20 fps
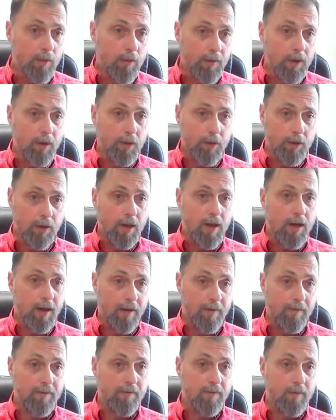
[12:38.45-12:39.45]
you got to
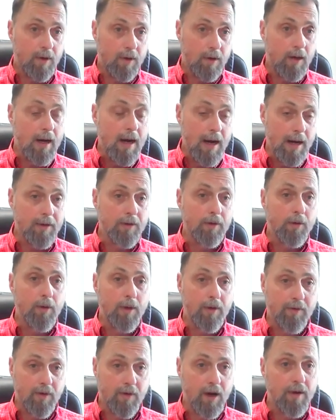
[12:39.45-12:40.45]
have a high
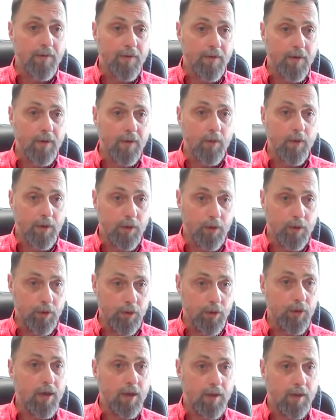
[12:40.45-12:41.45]
degree of comfort with who
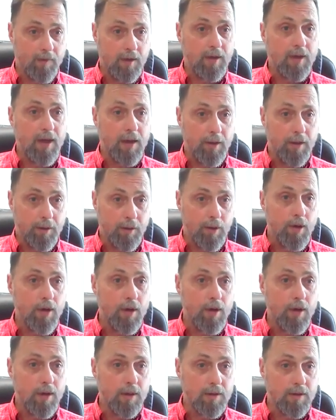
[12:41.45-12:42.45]
you're giving that
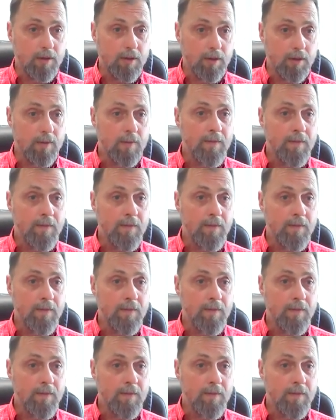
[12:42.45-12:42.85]
authority to.